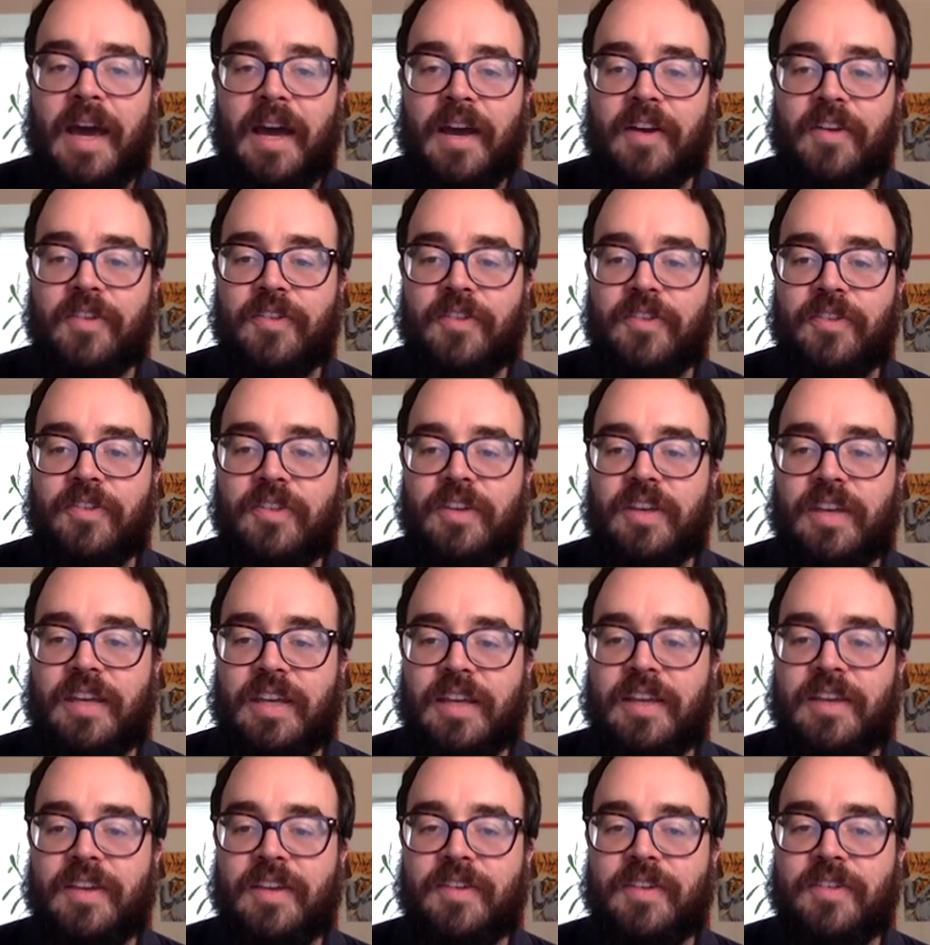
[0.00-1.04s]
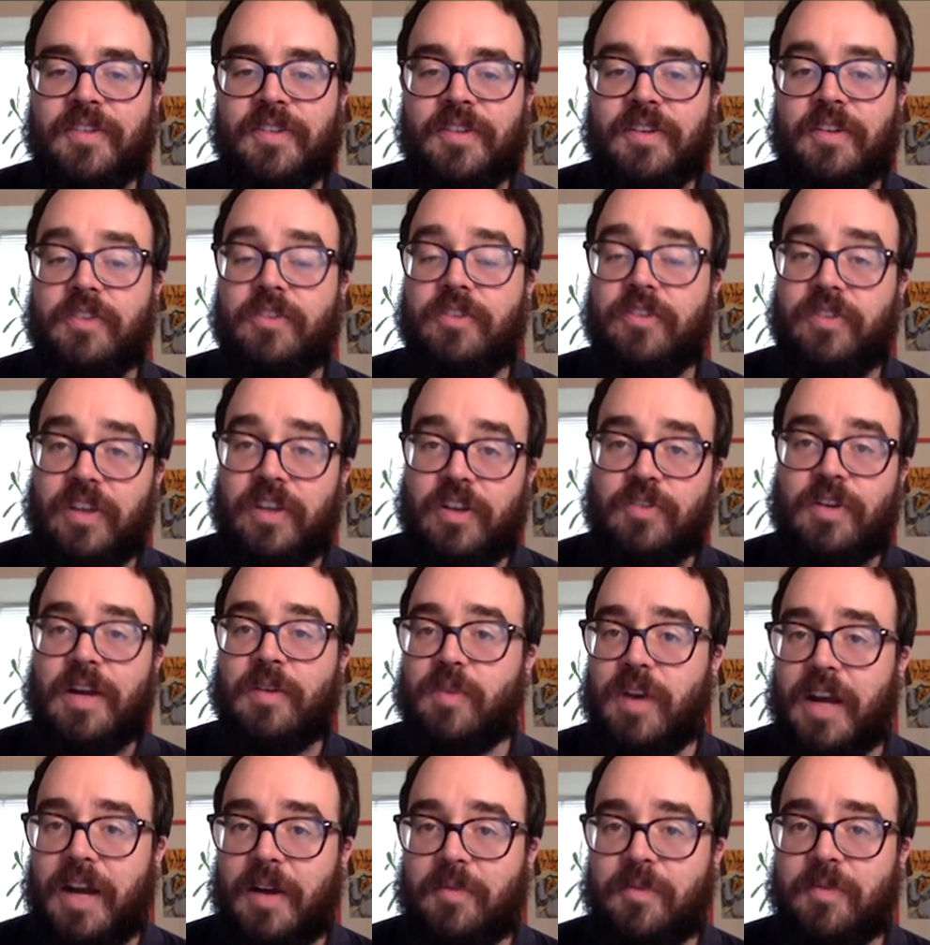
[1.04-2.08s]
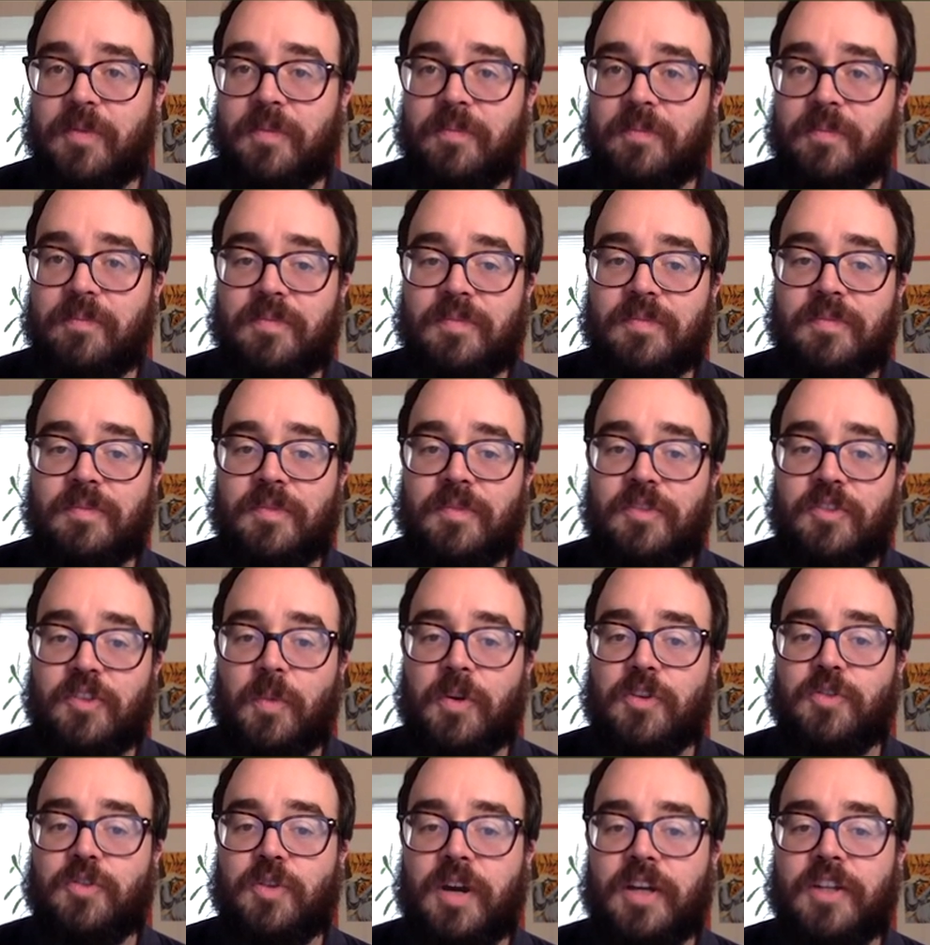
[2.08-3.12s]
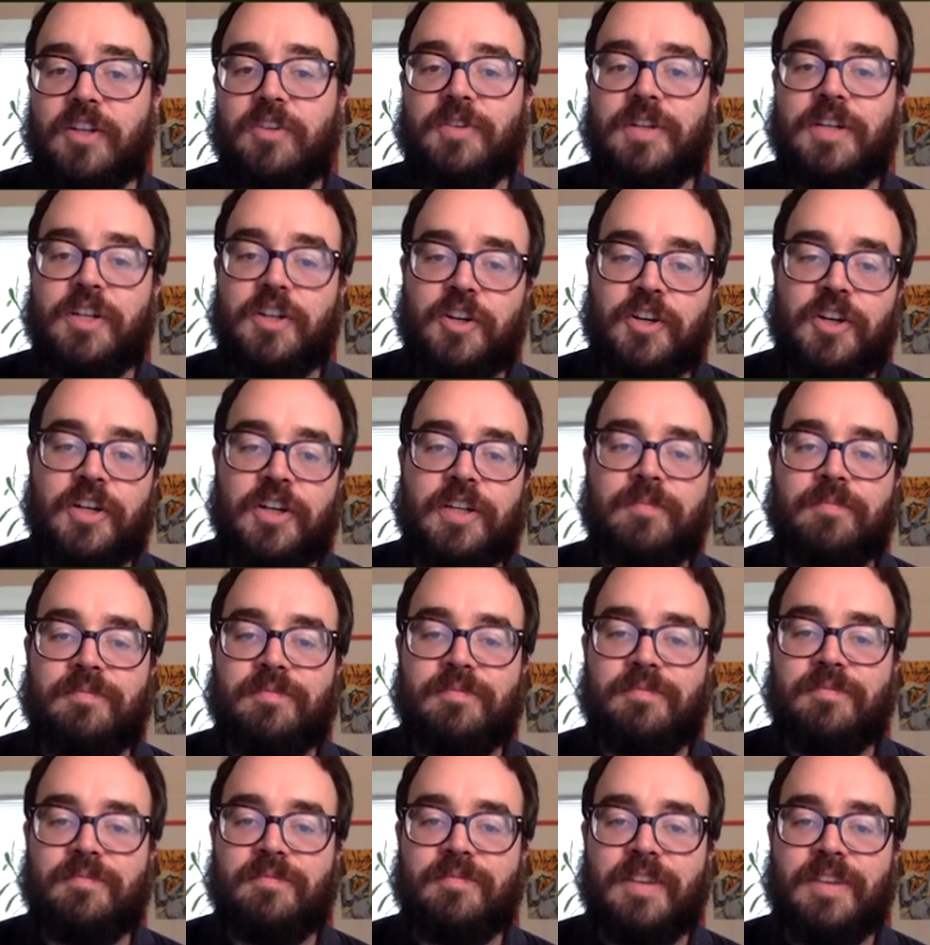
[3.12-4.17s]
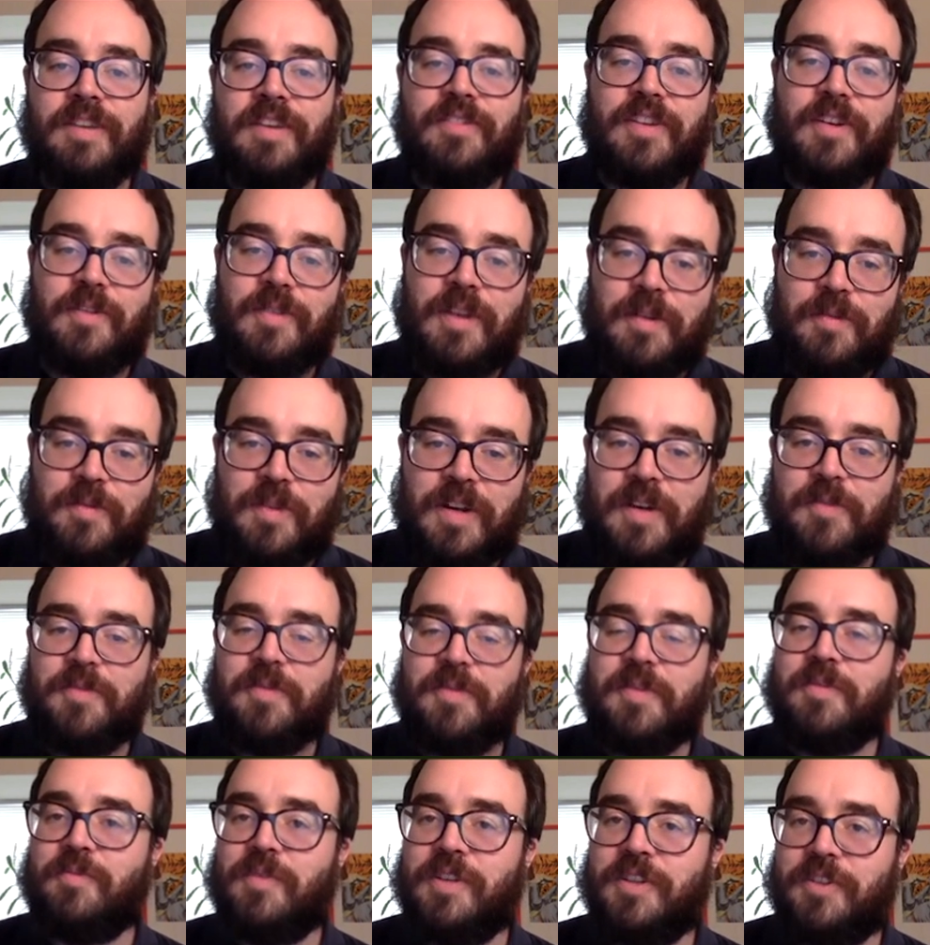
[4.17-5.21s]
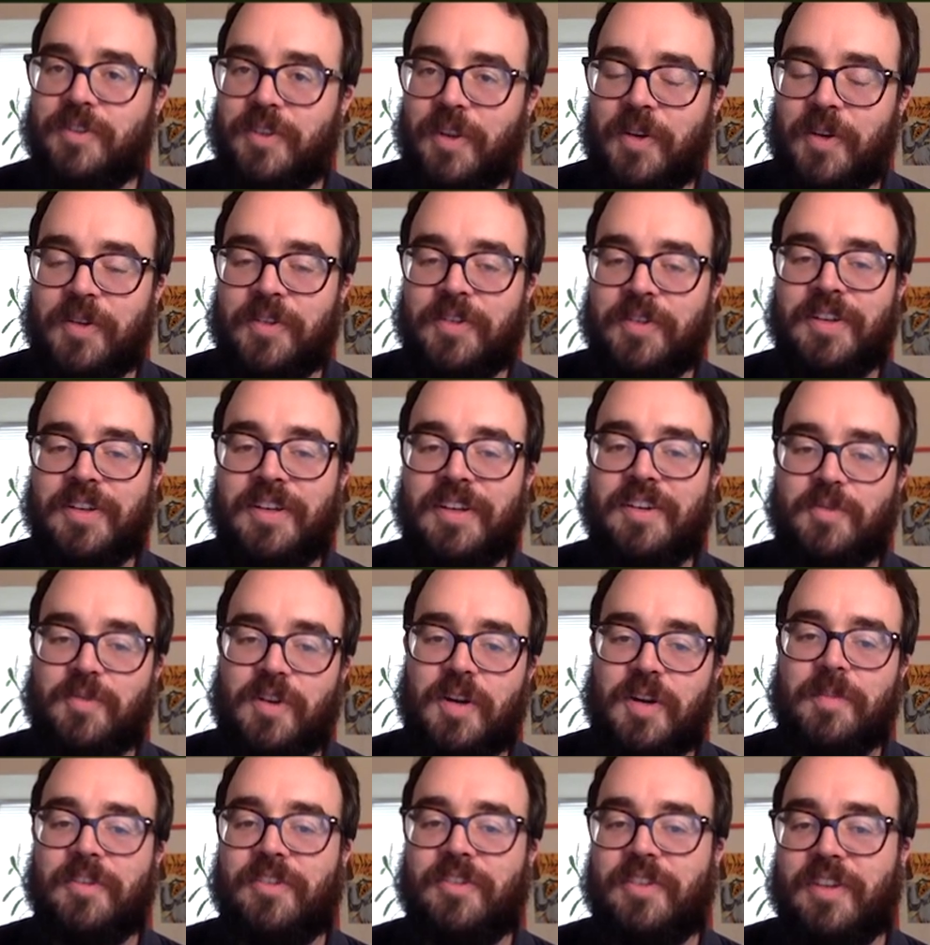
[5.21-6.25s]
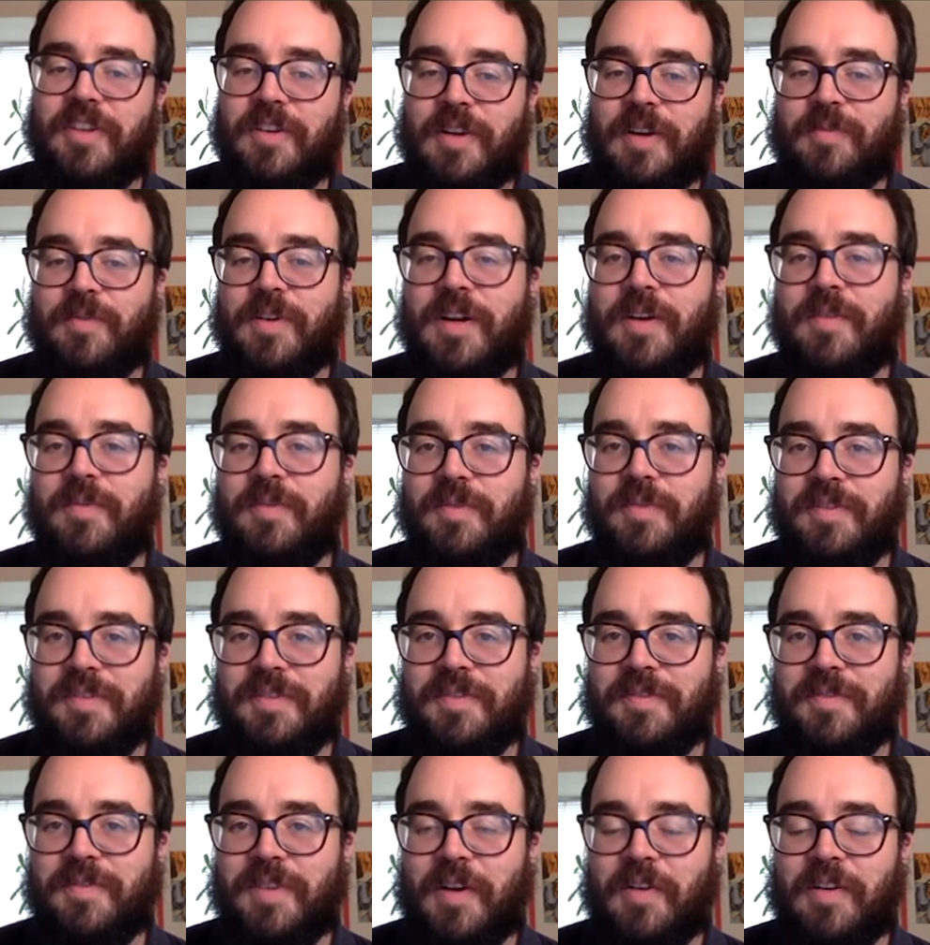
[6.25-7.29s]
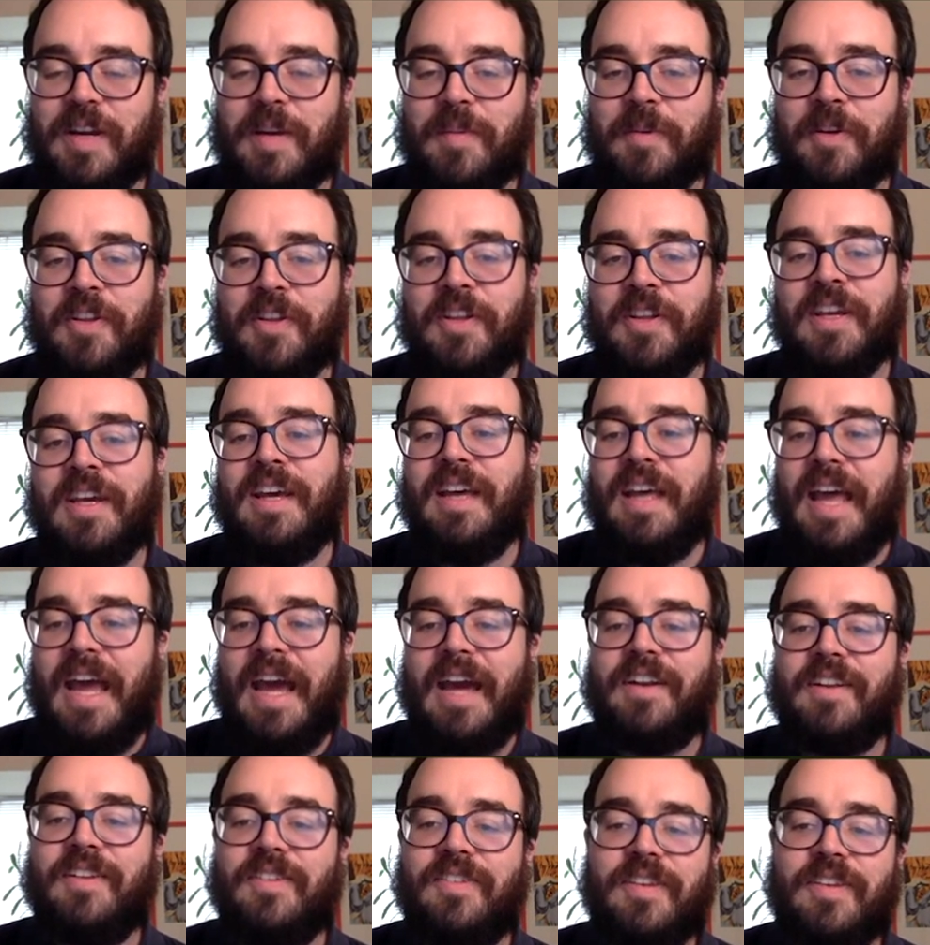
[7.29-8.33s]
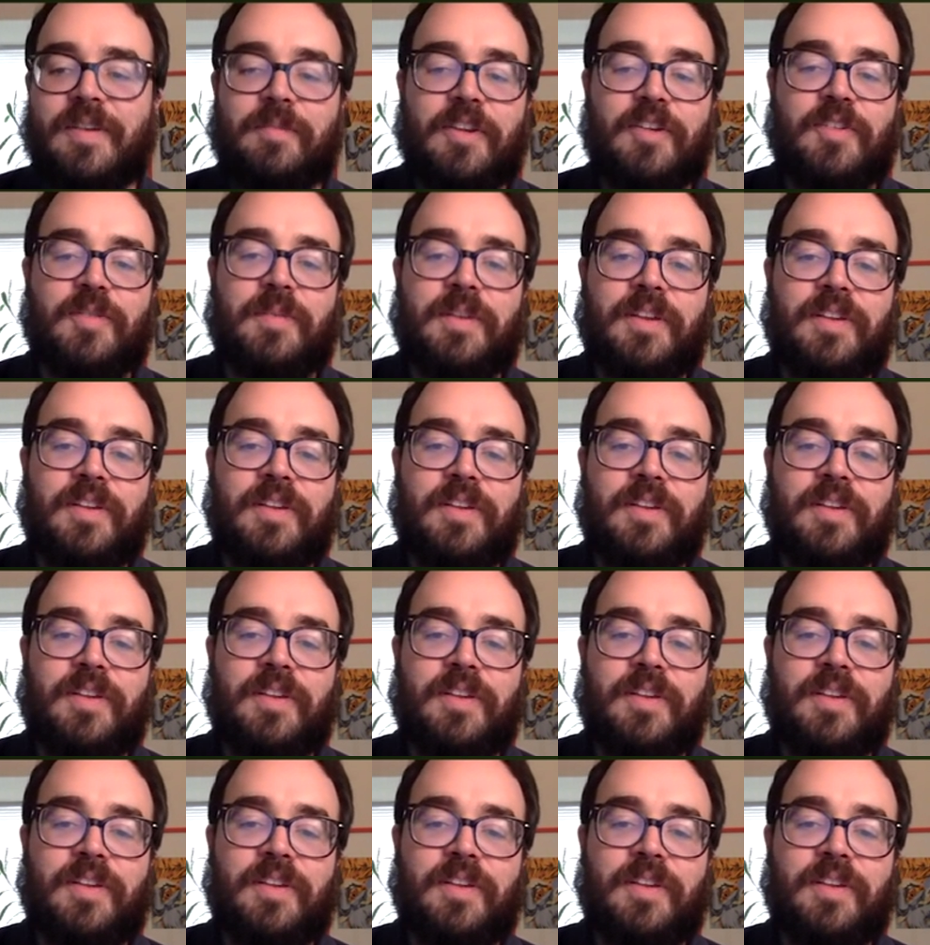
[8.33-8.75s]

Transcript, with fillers: x is crefref. So we're trying to return a crefref result from a crefref variable. And in C++